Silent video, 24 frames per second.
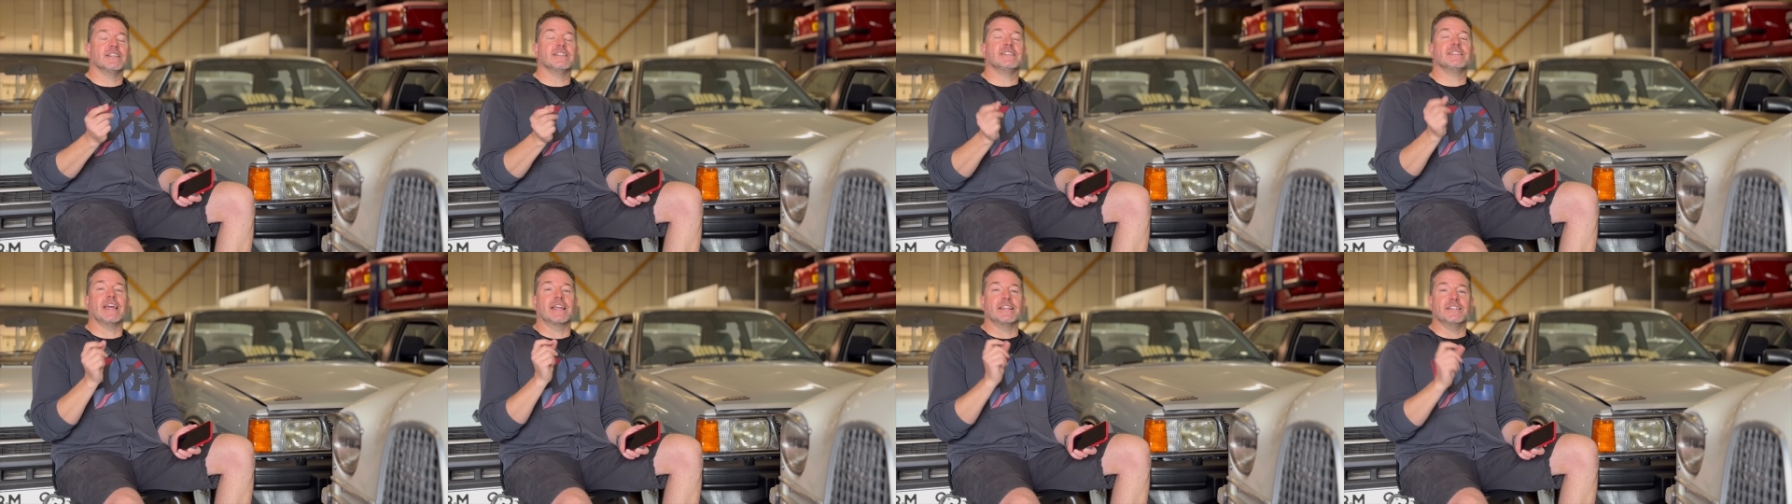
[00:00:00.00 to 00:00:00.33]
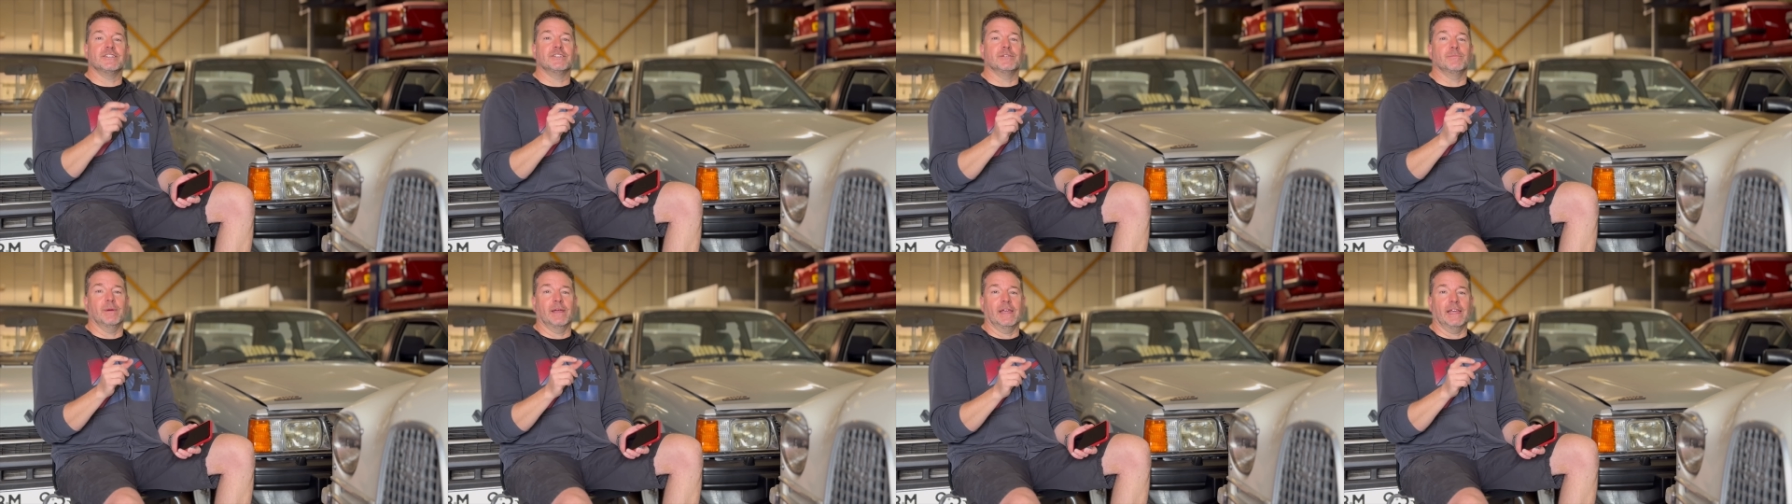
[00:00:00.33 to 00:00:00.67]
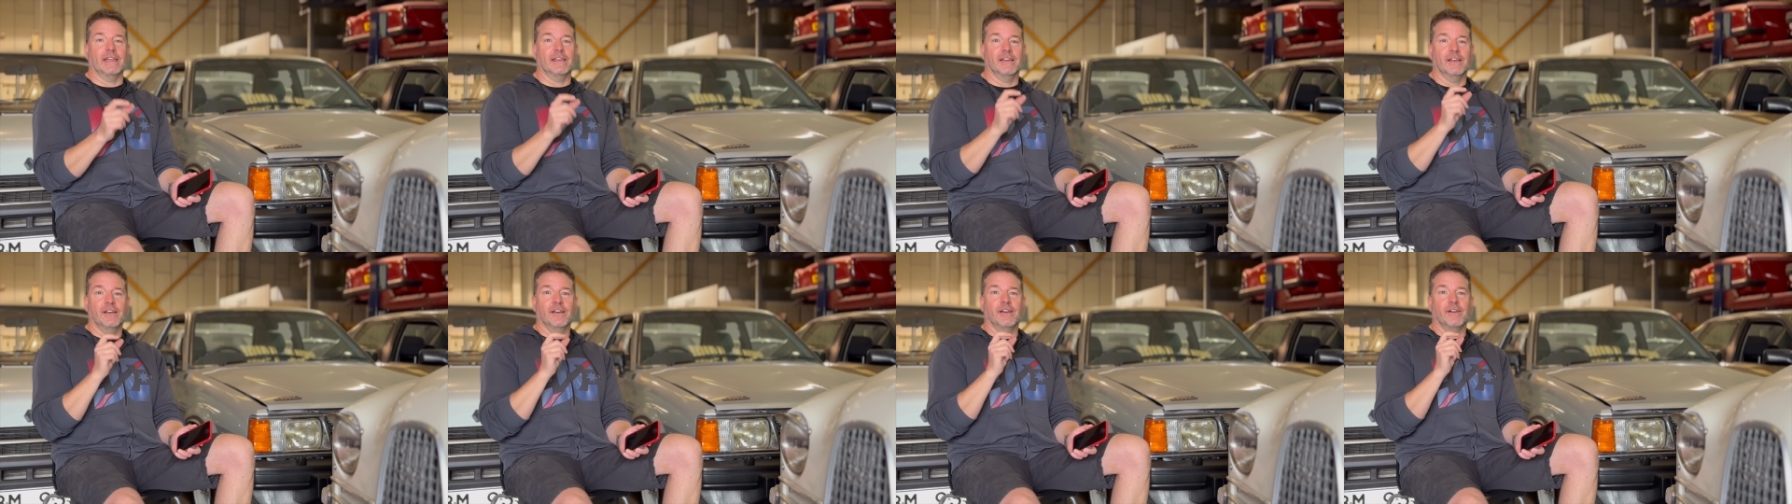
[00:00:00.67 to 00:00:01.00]
tend to
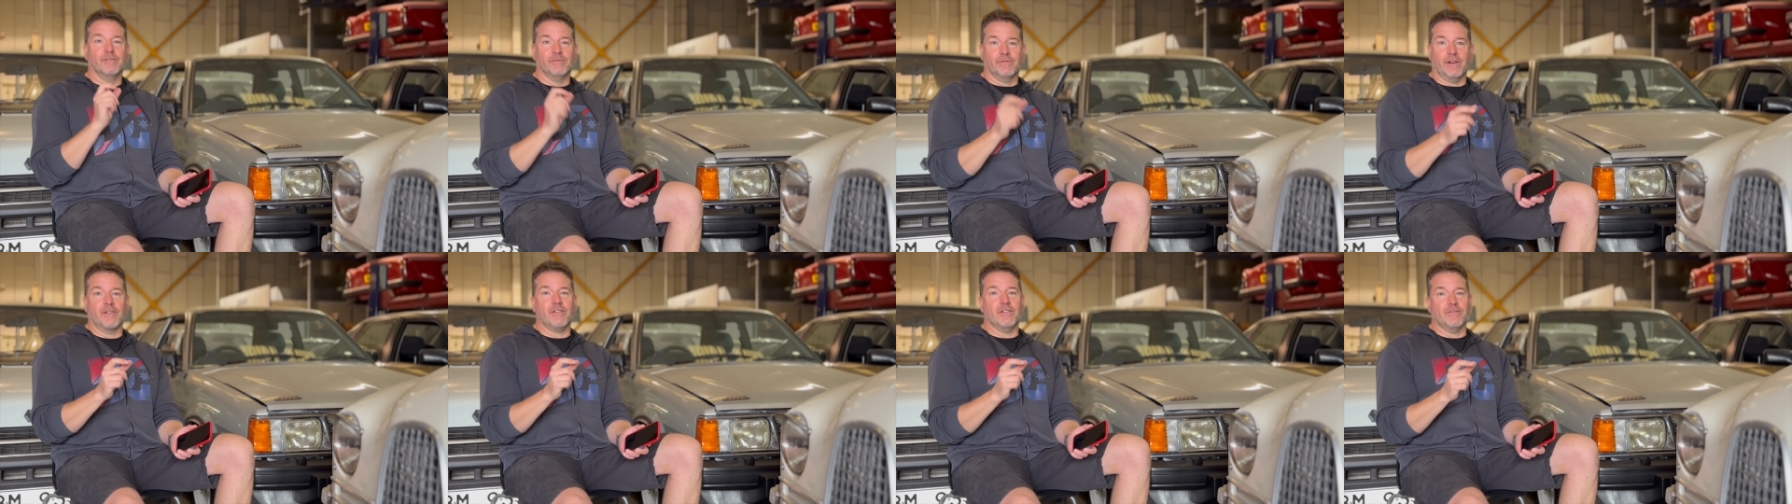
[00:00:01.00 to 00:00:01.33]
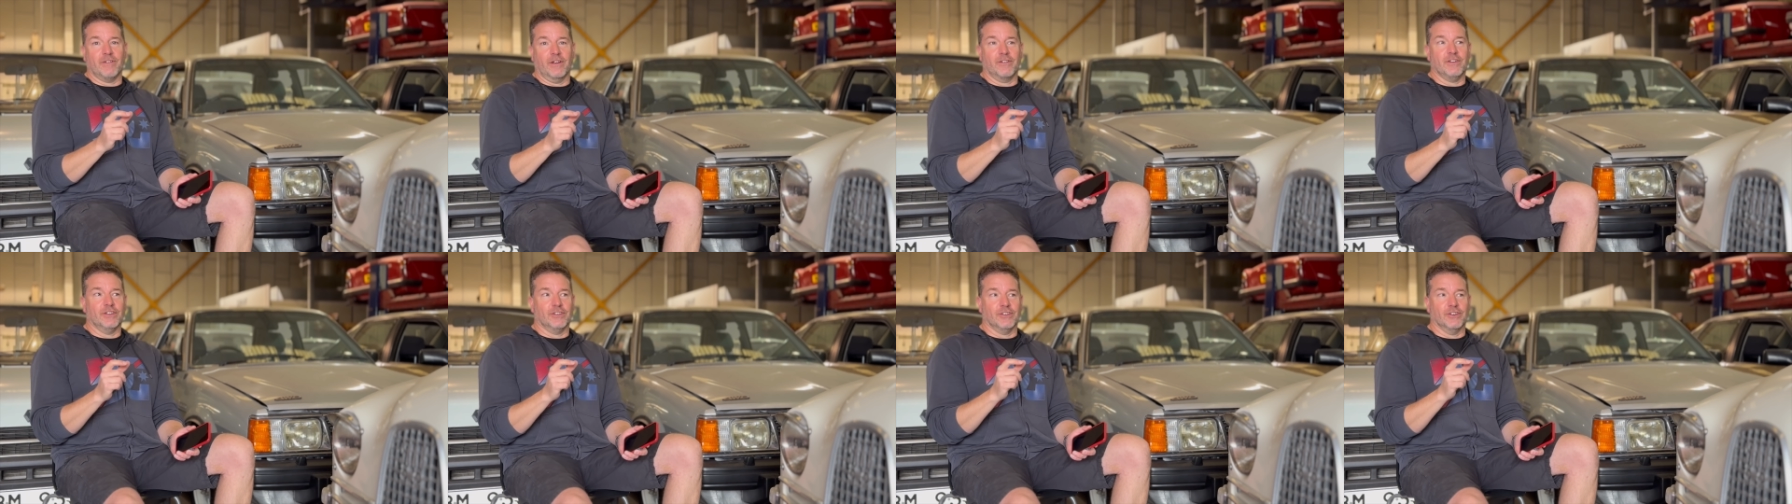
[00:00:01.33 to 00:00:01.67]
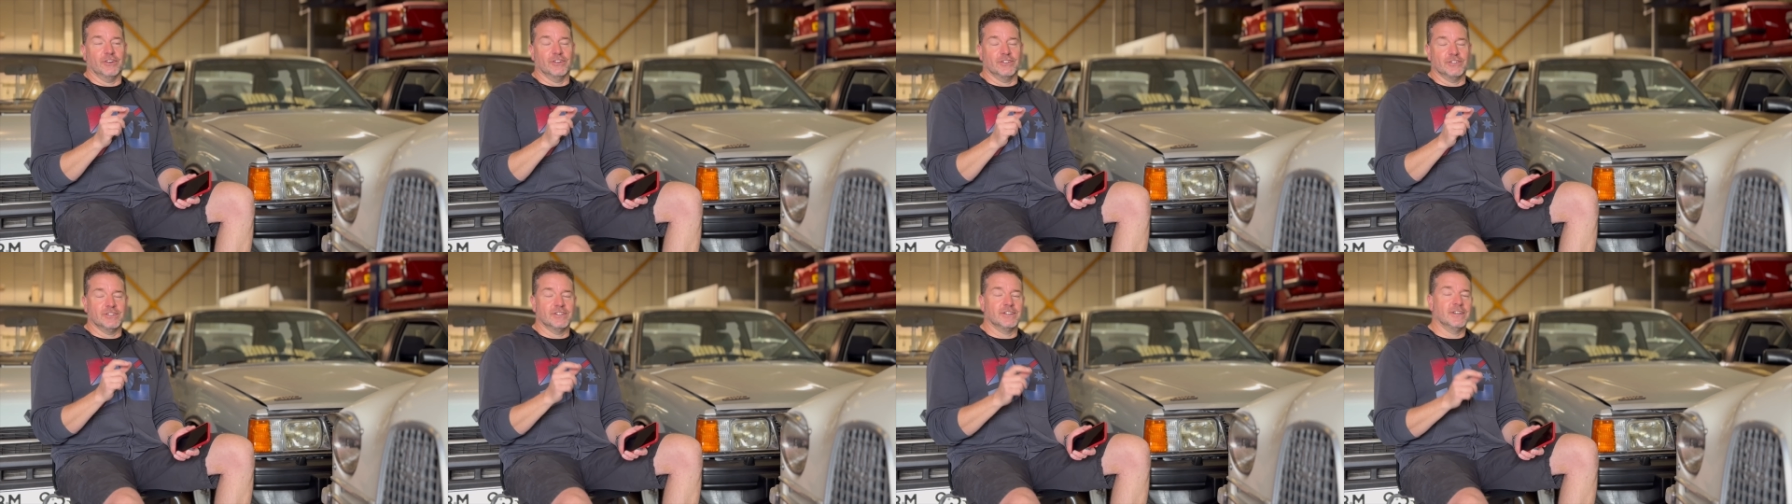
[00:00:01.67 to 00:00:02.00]
be very, very
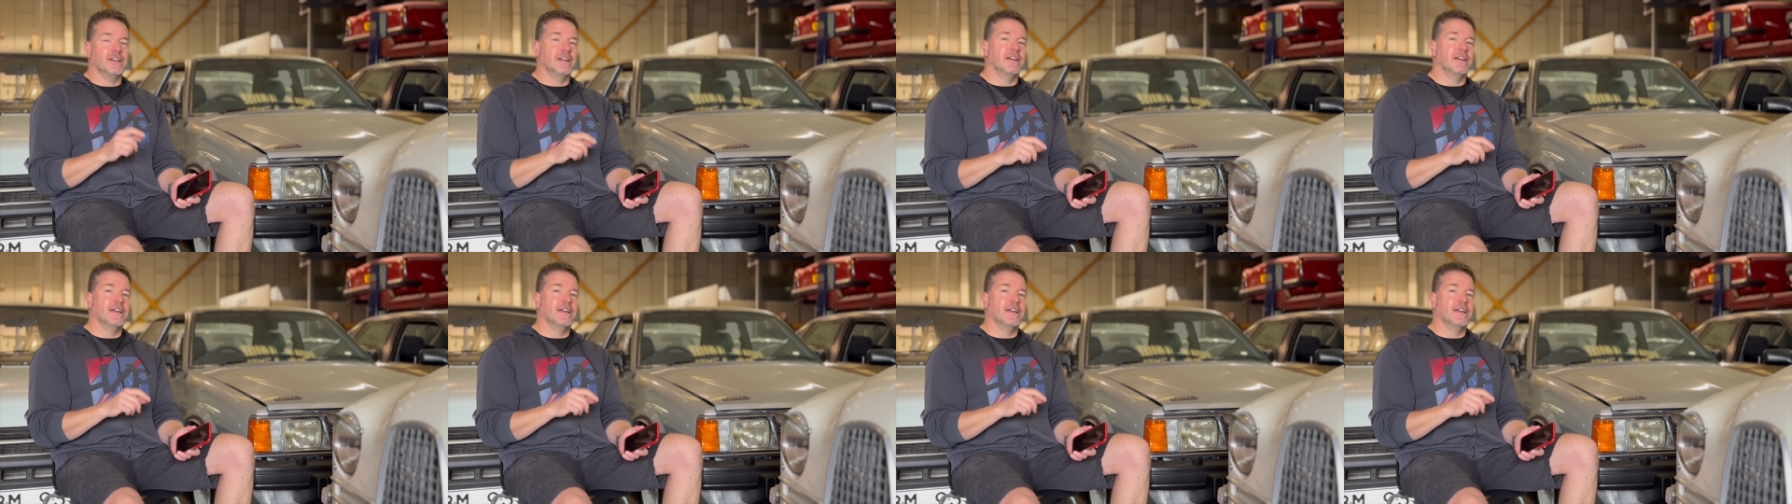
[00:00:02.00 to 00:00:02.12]
good.